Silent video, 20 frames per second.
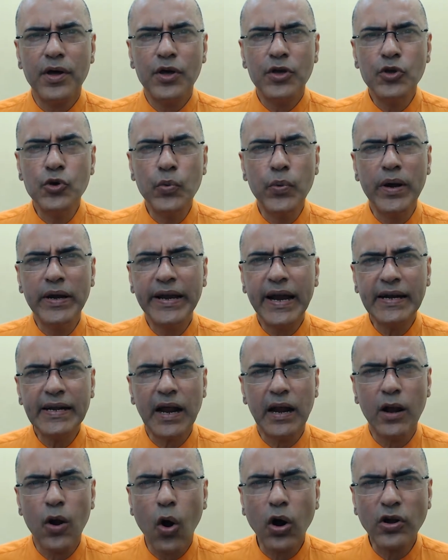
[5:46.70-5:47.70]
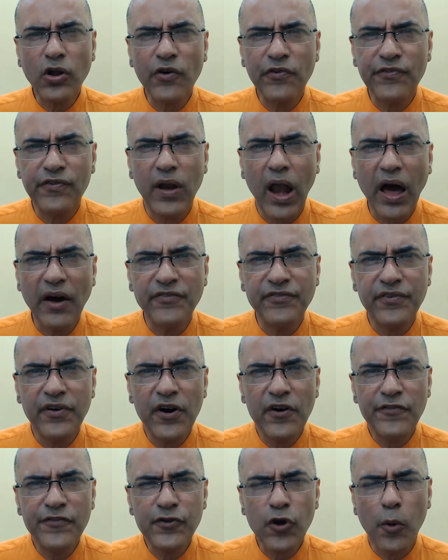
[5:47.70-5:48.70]
you will get a lot of love
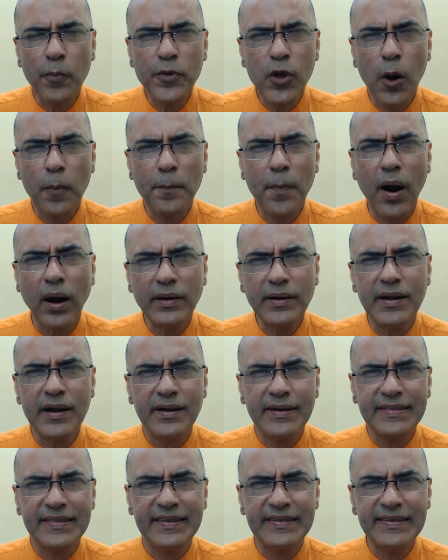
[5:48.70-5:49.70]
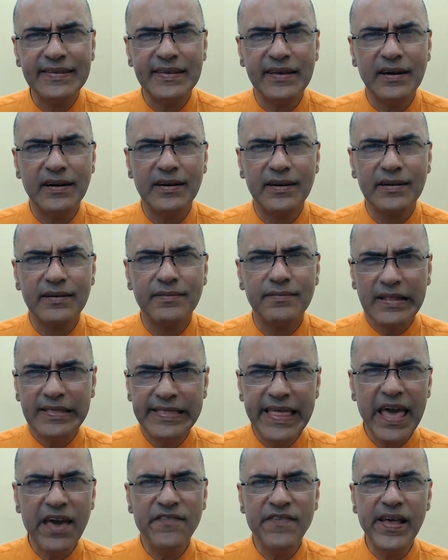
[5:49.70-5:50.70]
from your partner this year
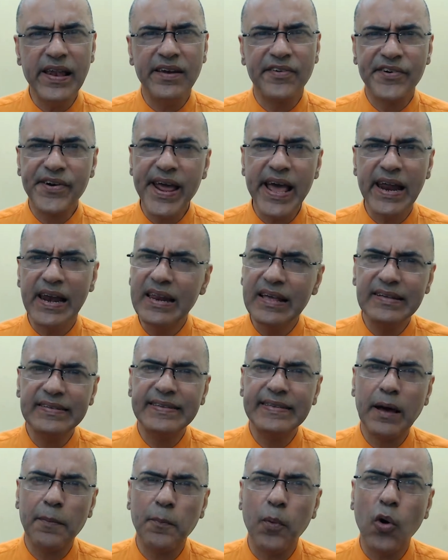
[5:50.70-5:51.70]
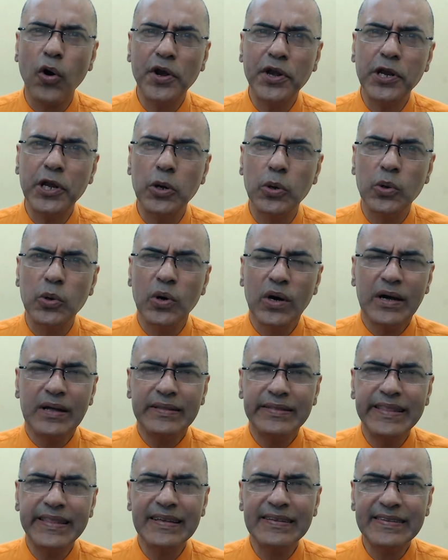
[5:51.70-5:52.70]
they will really support you
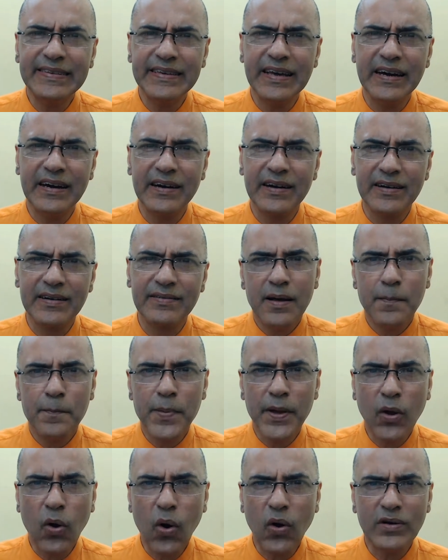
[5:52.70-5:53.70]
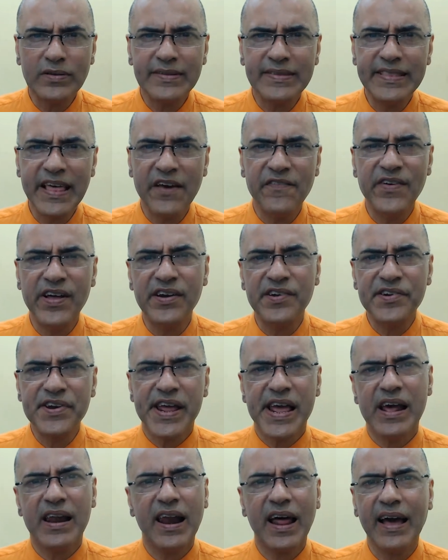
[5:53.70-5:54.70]
this year because they will
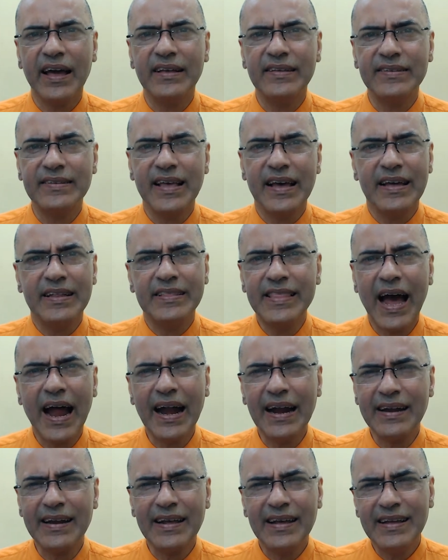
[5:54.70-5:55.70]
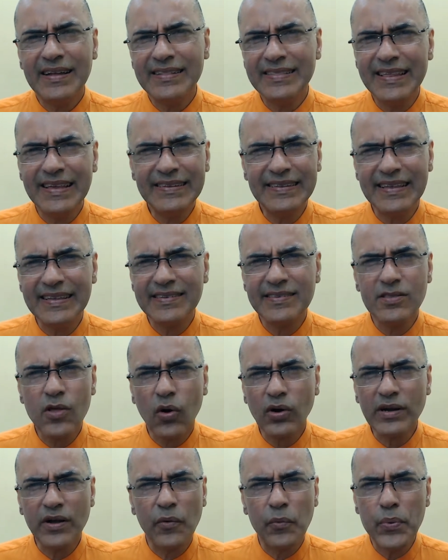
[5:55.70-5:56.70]
realize that this is
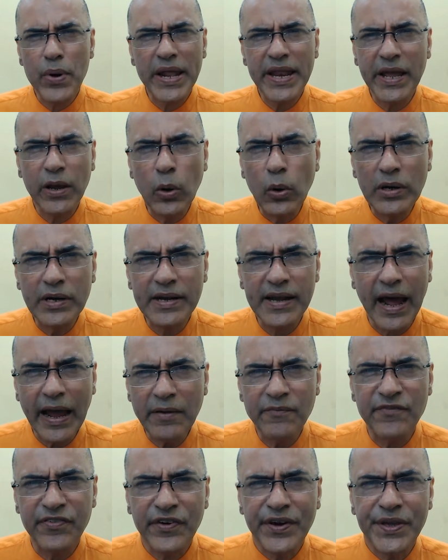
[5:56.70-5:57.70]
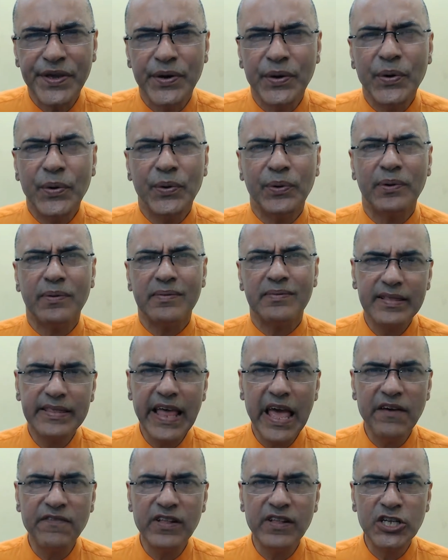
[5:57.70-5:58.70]
not a very good time for you
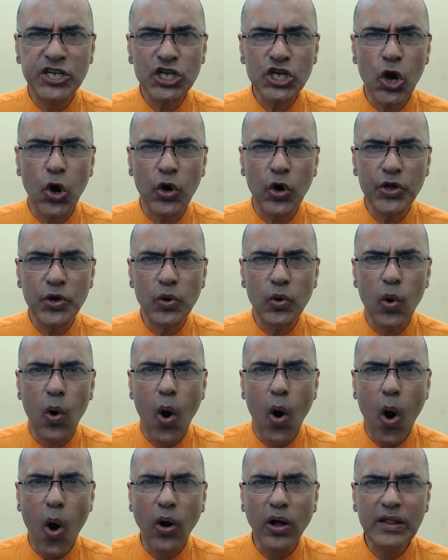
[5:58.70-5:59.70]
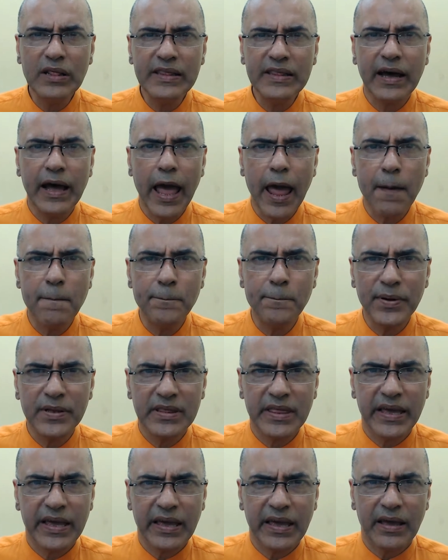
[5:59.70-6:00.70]
they will show you all the
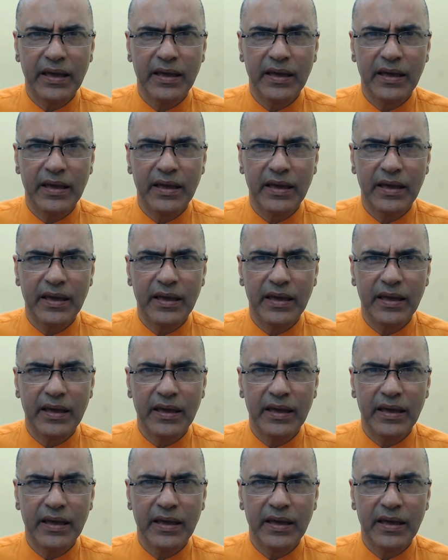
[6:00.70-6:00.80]
empathy